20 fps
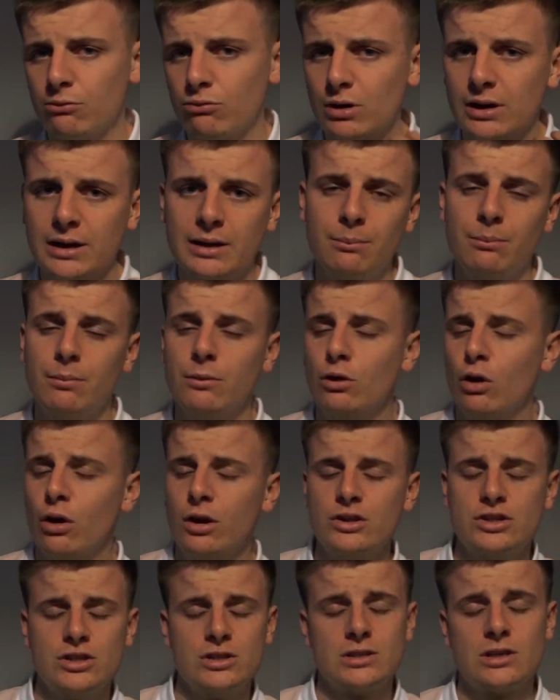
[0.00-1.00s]
really
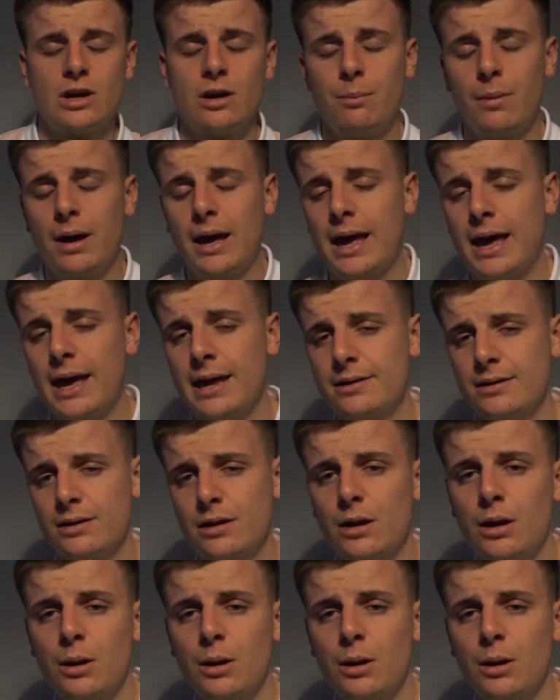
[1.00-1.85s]
knowledge inside my head,